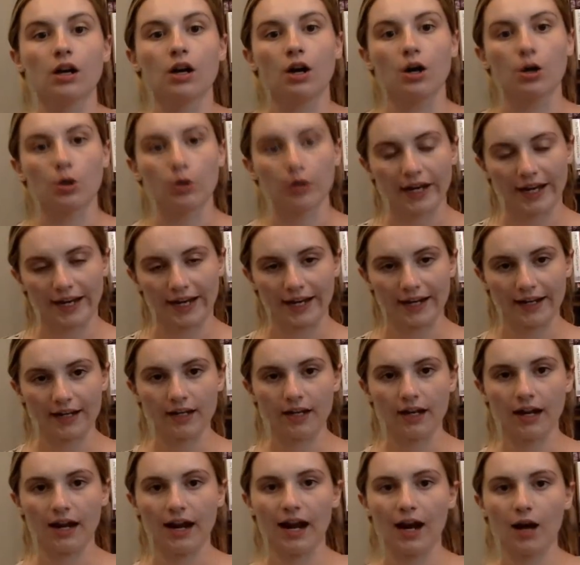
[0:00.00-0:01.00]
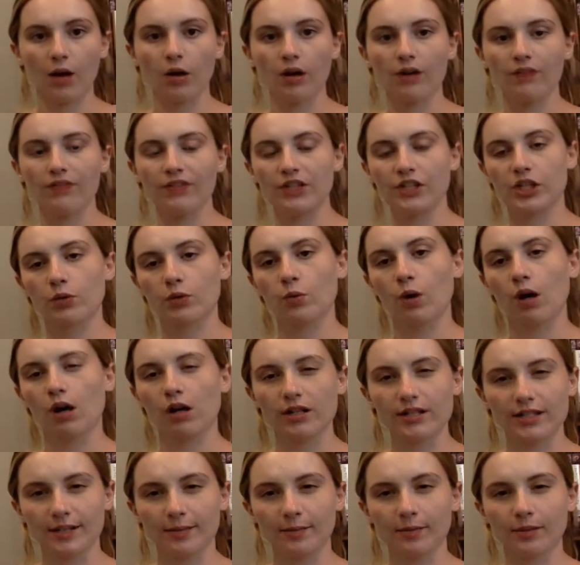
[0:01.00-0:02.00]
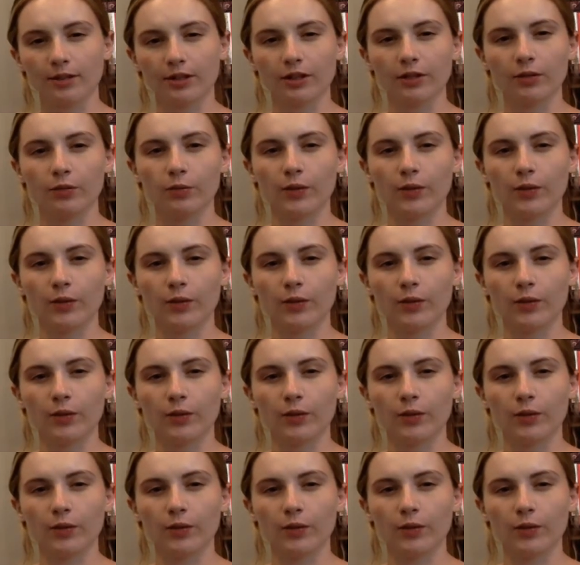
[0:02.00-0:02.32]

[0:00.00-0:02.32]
Okay, how are fish and water similar?